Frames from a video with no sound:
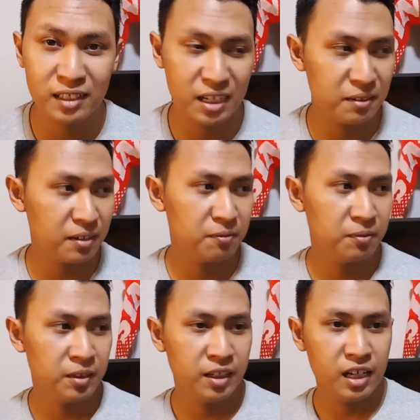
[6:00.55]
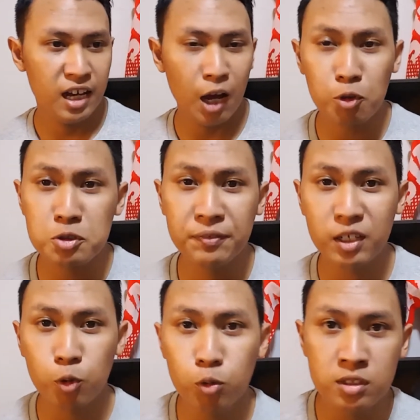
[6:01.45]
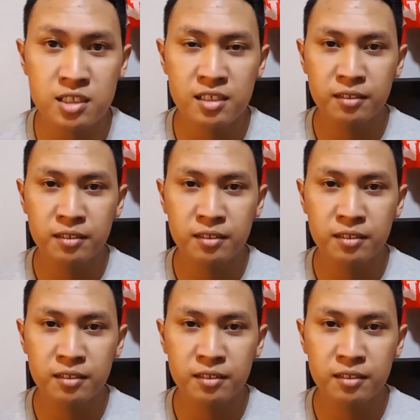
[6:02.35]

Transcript: Like, I was with the Hools